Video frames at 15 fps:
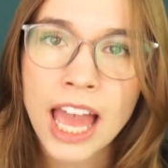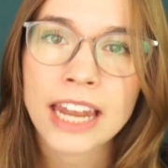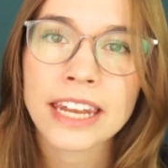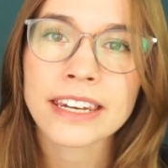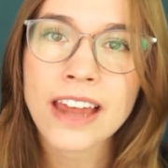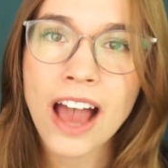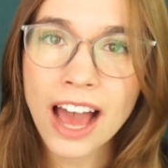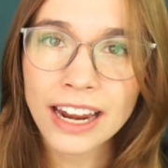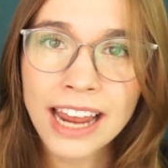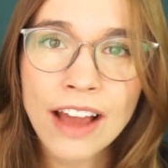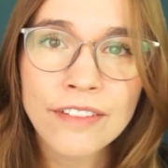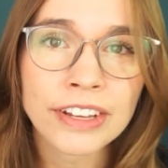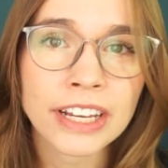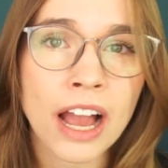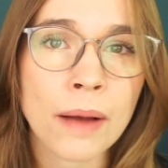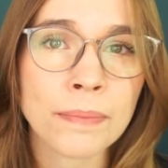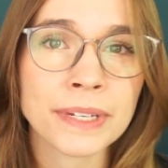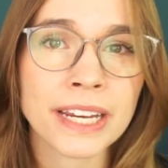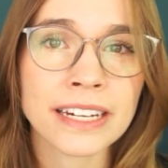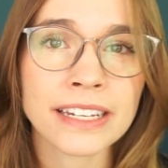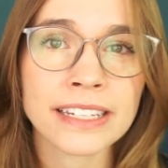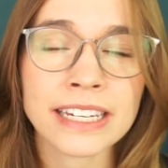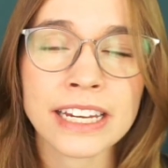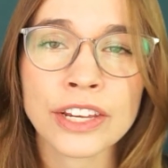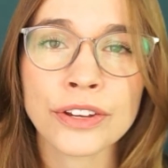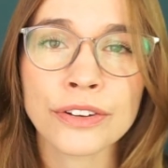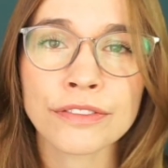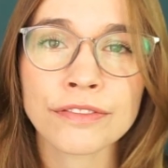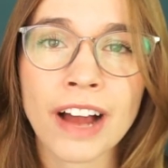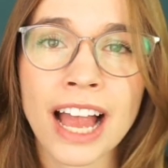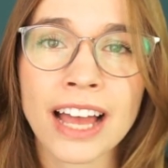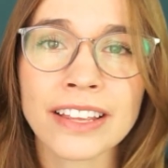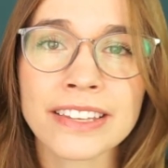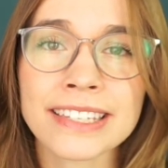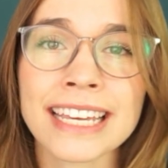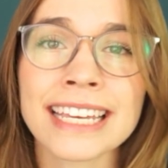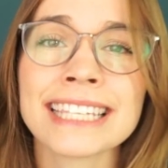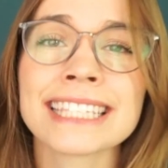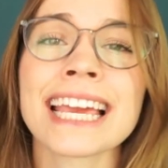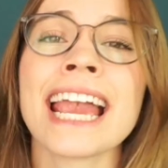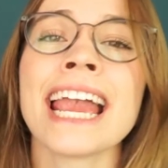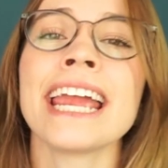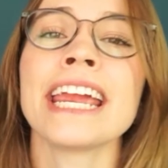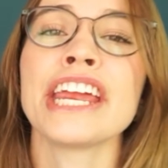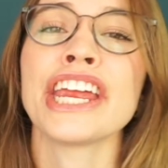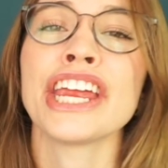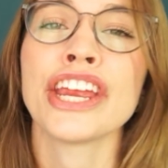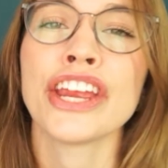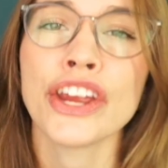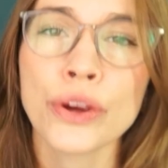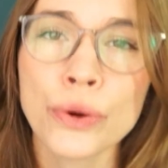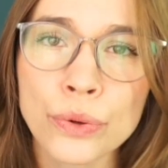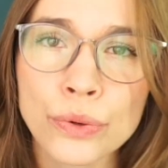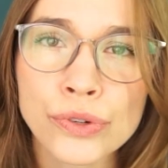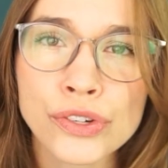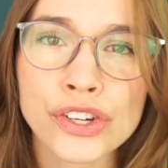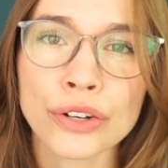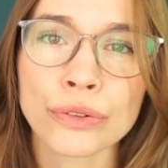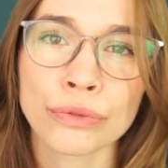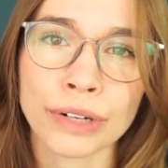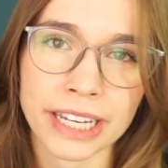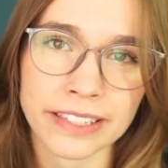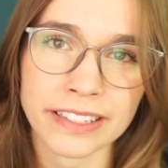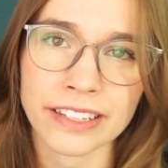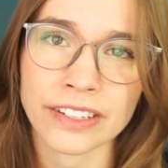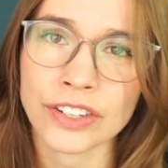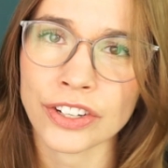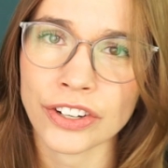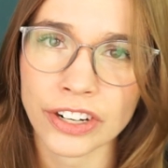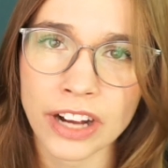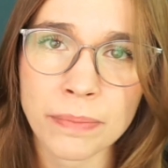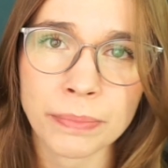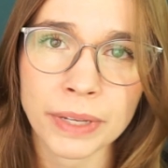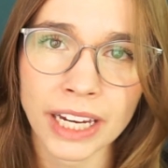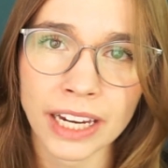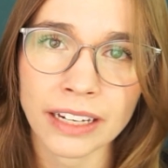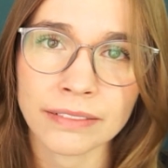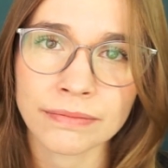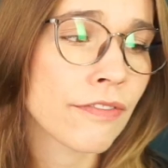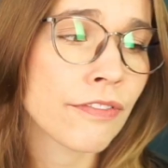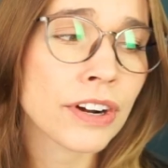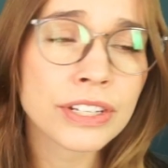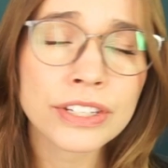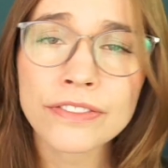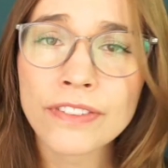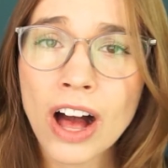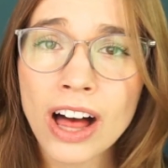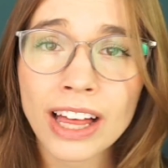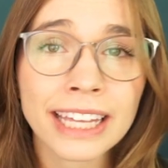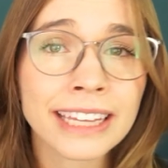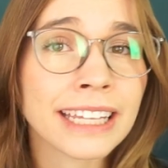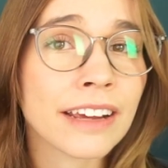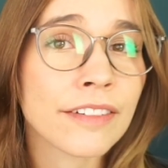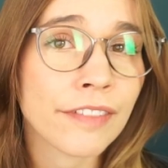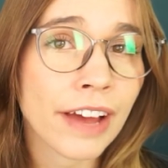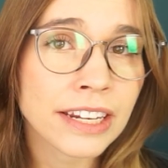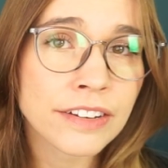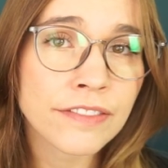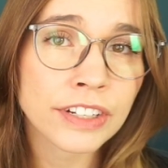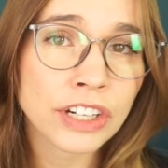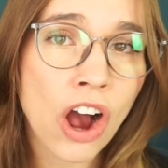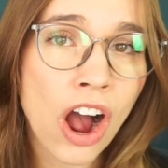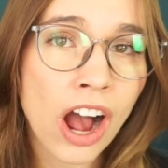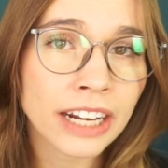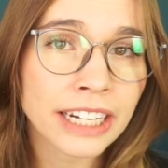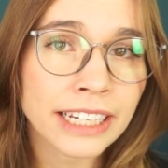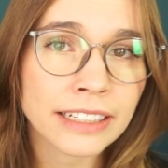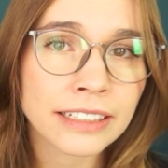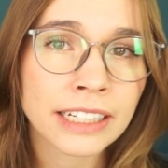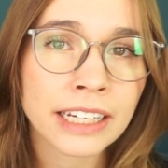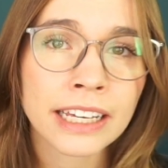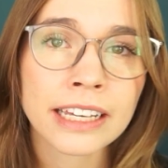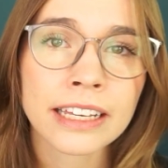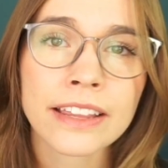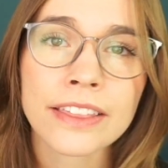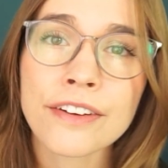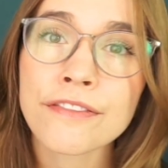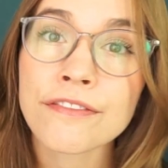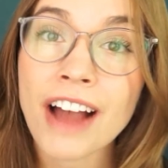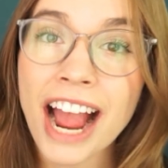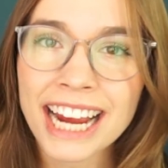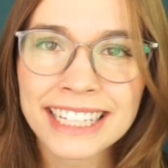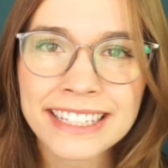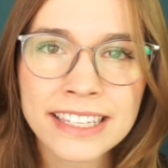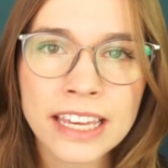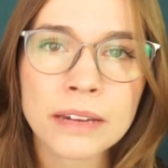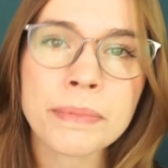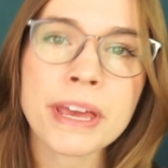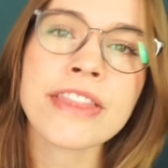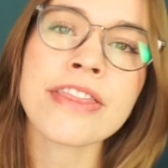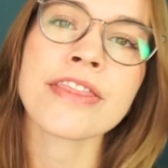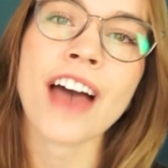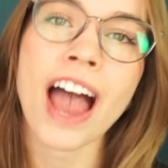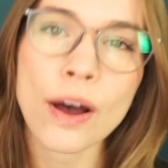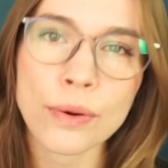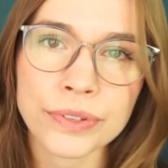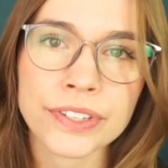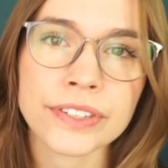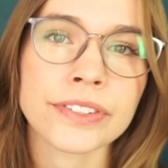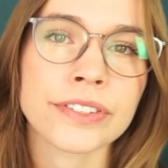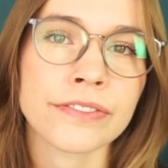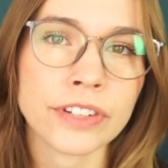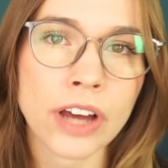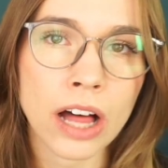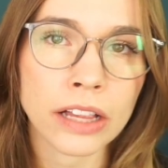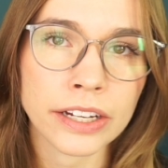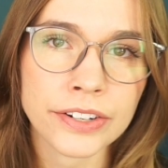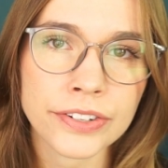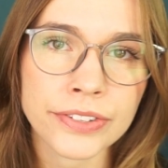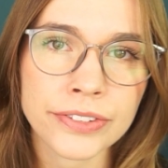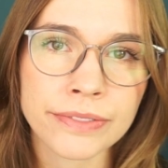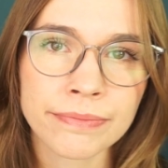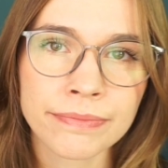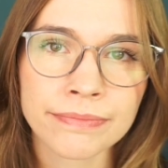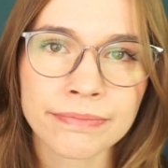Not having updated DQ files is a huge risk to your company. First of all, in the event of an audit, the fines can be thousands of dollars.